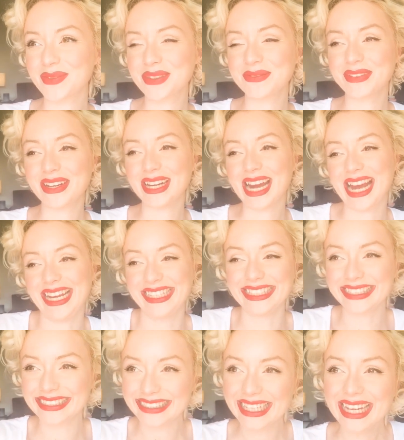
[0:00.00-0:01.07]
up some grass.
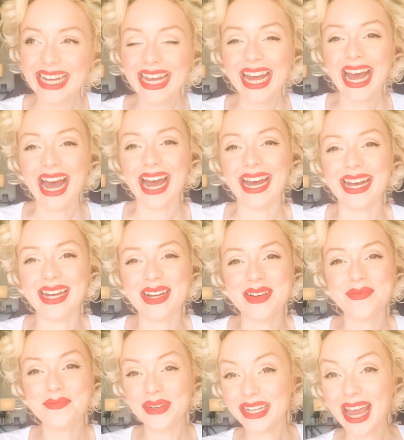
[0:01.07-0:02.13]

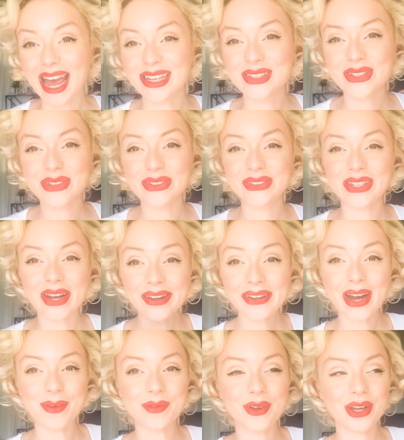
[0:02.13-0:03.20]
But yeah, so now
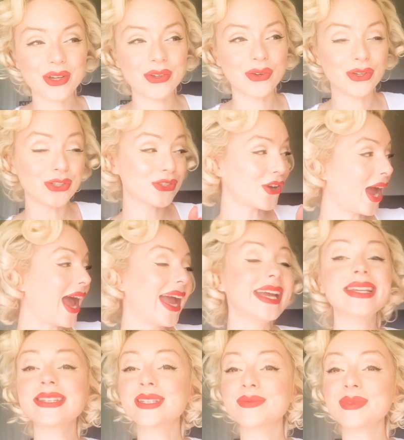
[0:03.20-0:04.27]
I'm going to go and
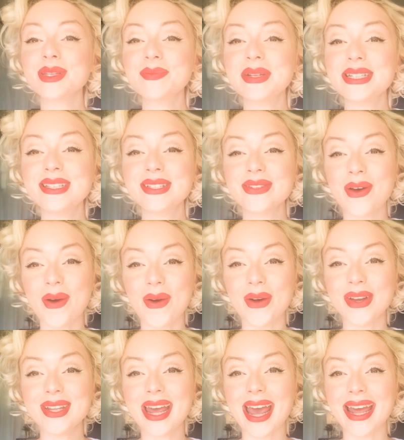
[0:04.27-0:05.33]
try some of the pieces
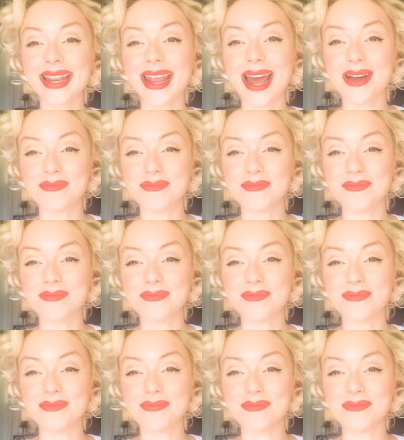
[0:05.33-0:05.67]
on, and